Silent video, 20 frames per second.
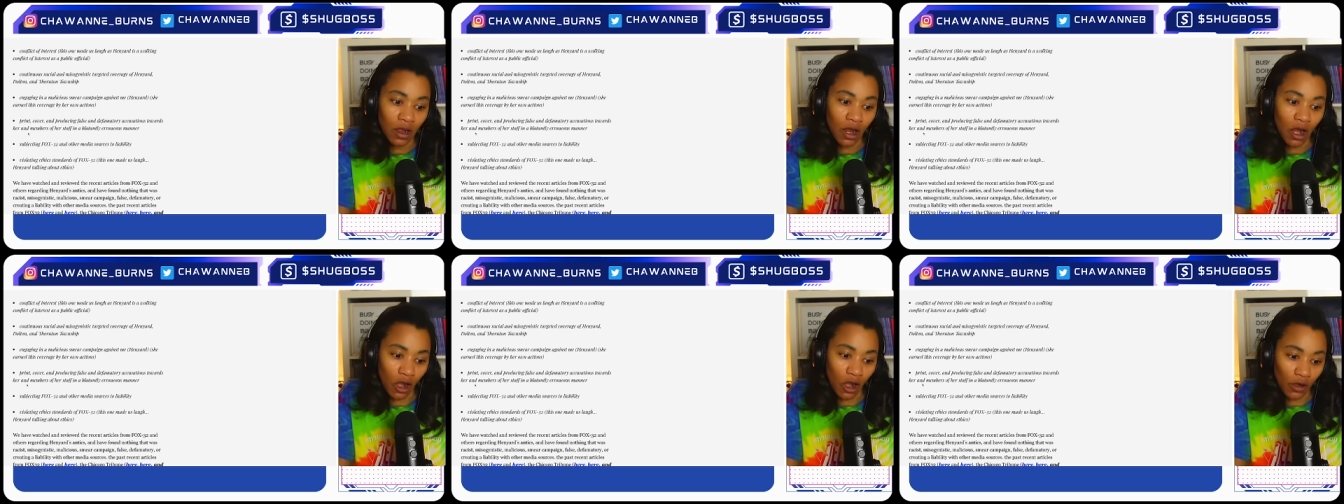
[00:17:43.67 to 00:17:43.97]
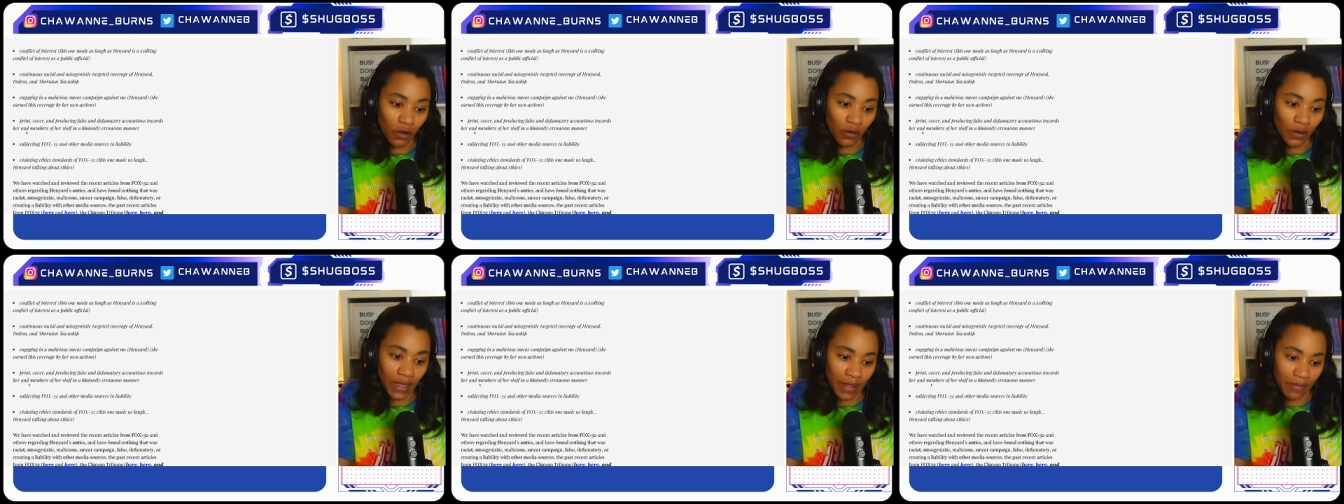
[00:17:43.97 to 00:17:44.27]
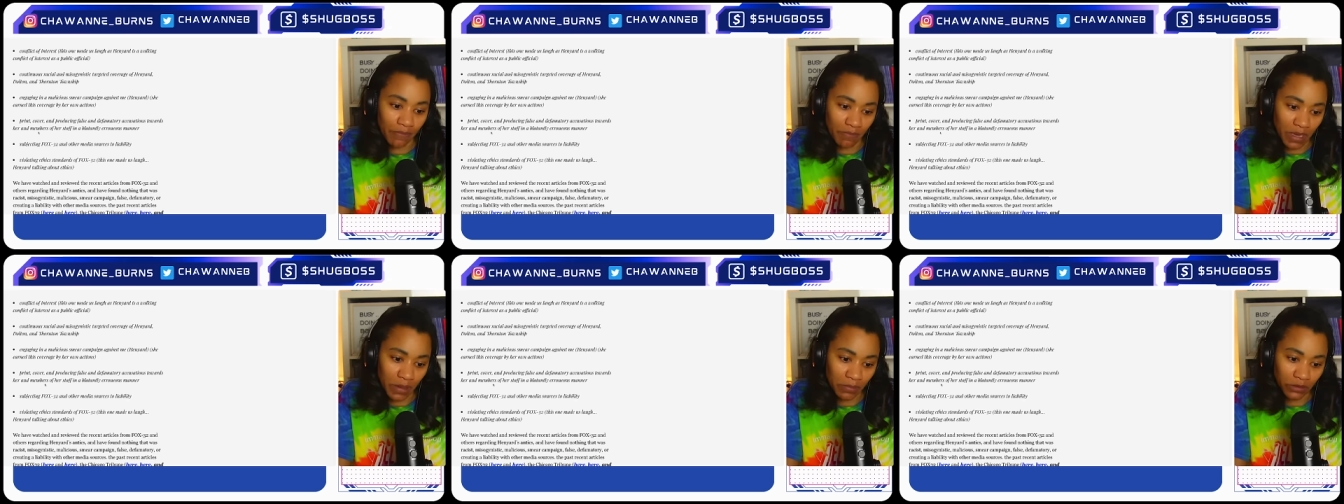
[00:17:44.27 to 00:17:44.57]
her
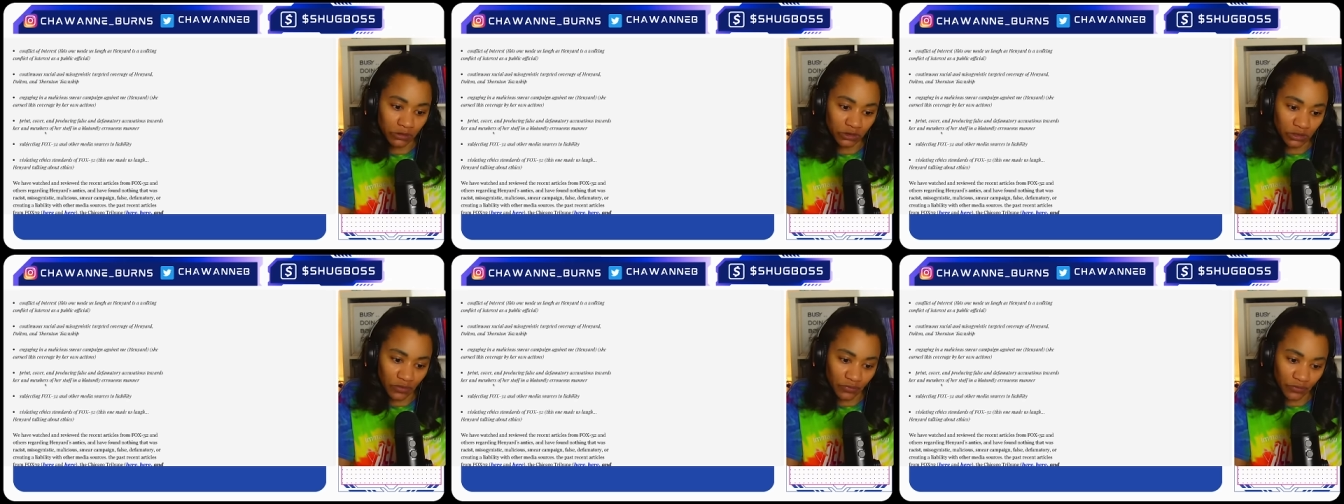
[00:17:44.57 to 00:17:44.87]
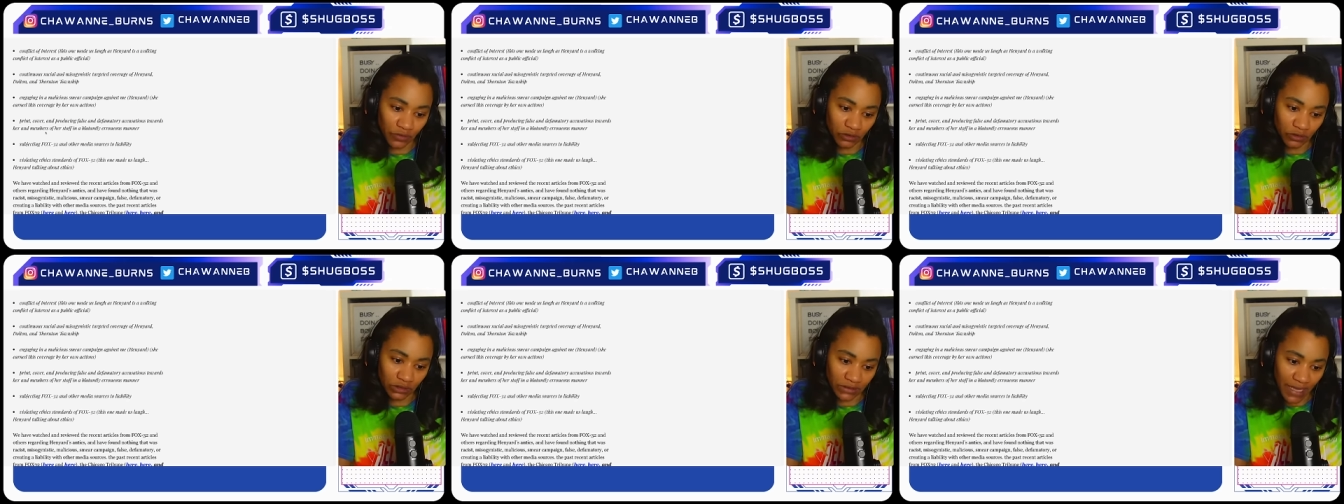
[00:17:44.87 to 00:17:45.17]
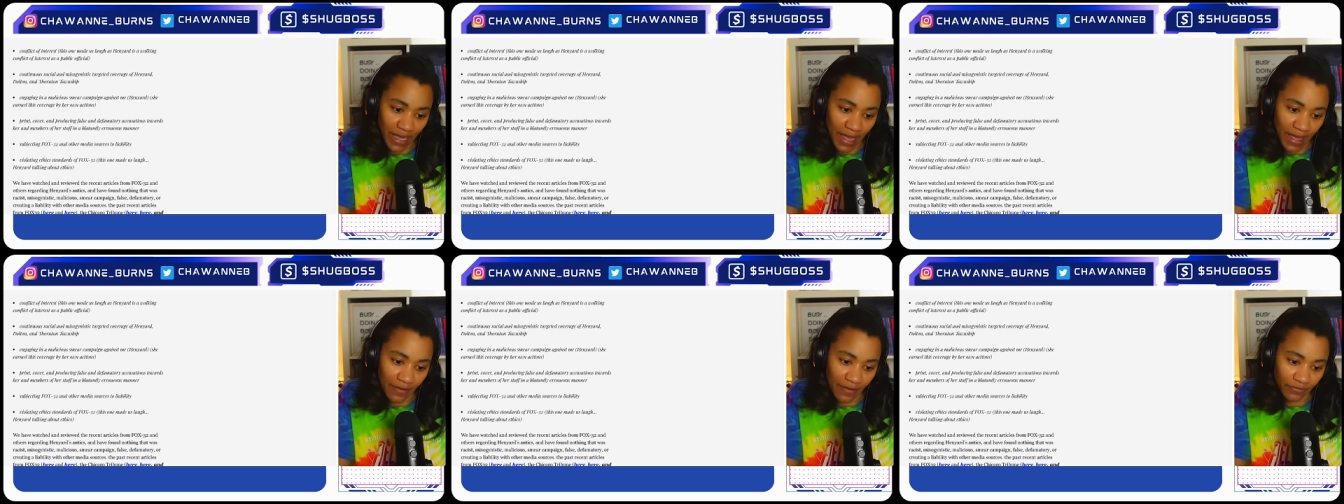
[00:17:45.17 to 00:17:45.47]
and members of her
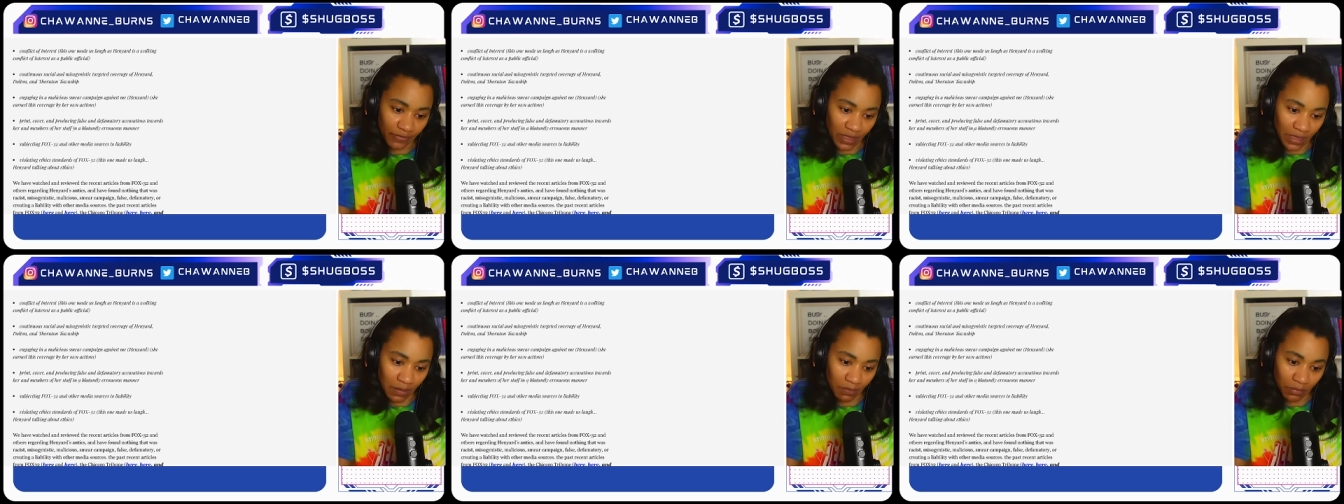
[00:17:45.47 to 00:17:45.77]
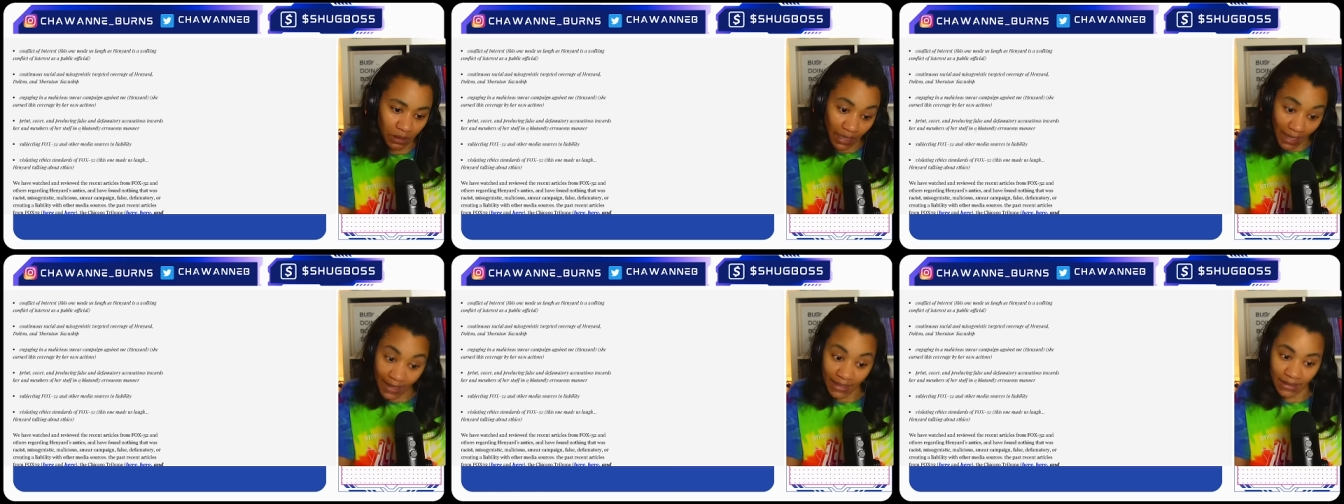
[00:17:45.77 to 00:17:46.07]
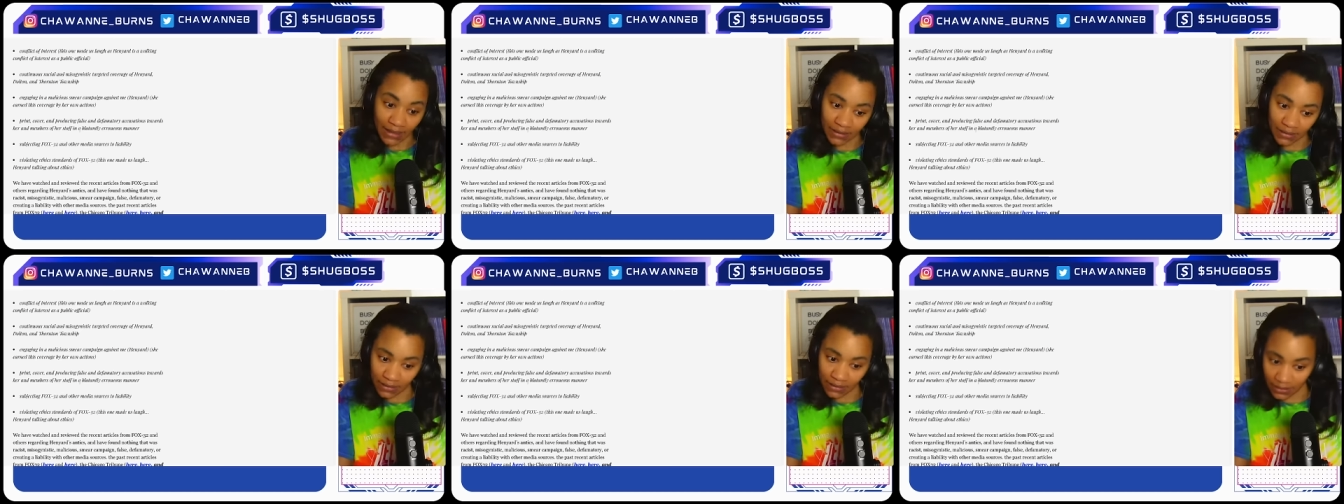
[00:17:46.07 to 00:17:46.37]
staff in
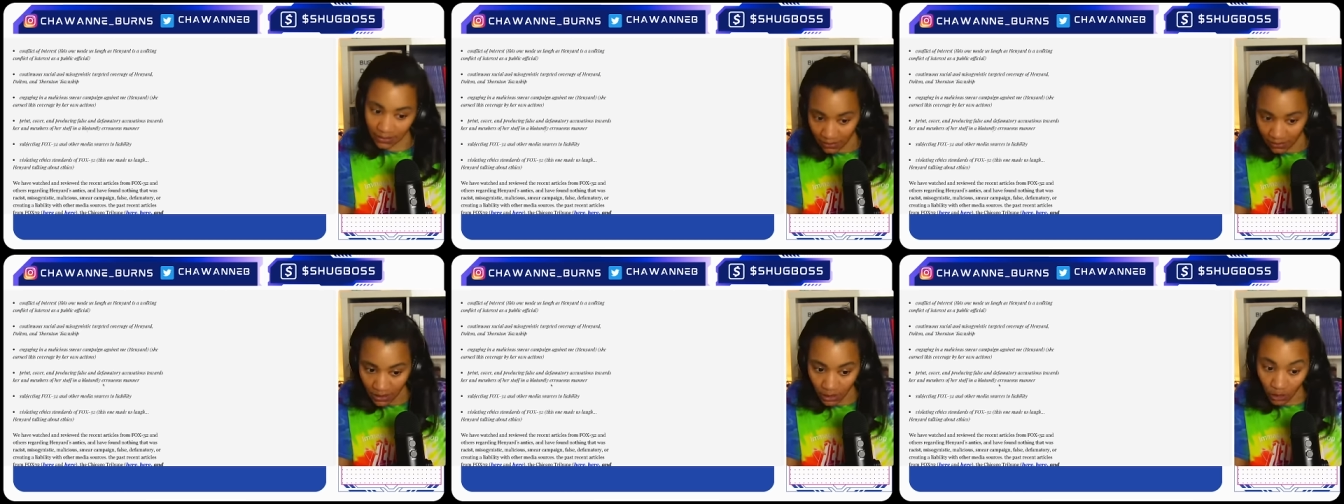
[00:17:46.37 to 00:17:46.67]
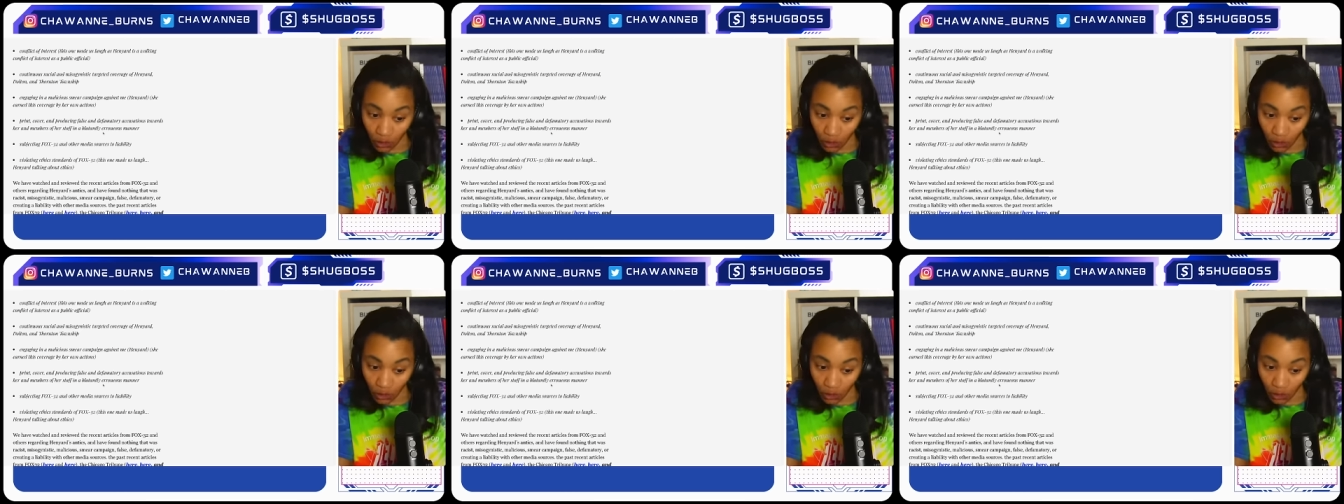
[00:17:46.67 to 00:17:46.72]
blatantly